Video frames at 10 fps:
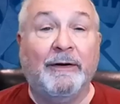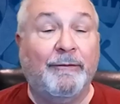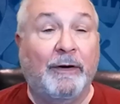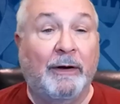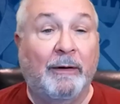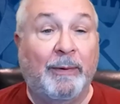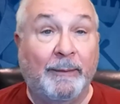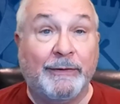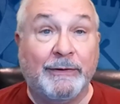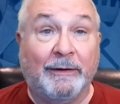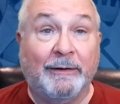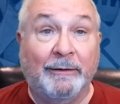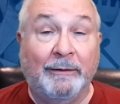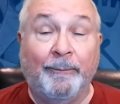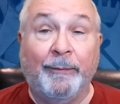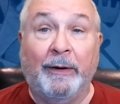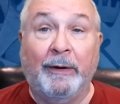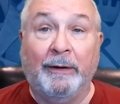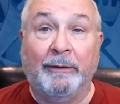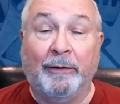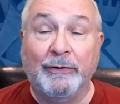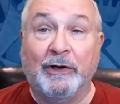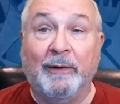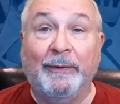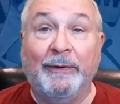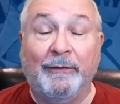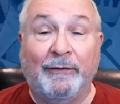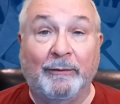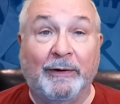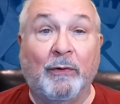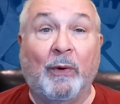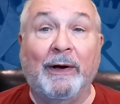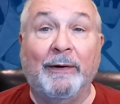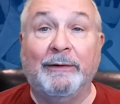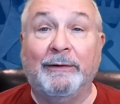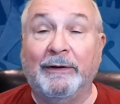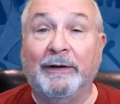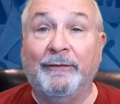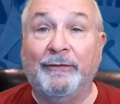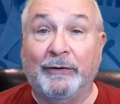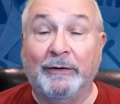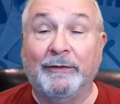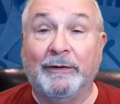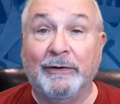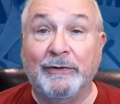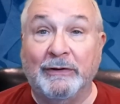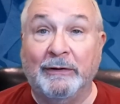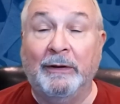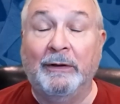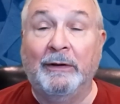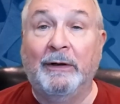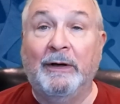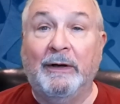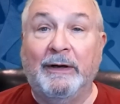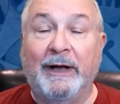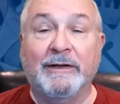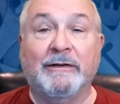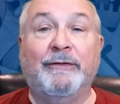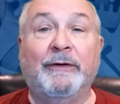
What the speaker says: of public sector and large companies that require a TOGAF certification as a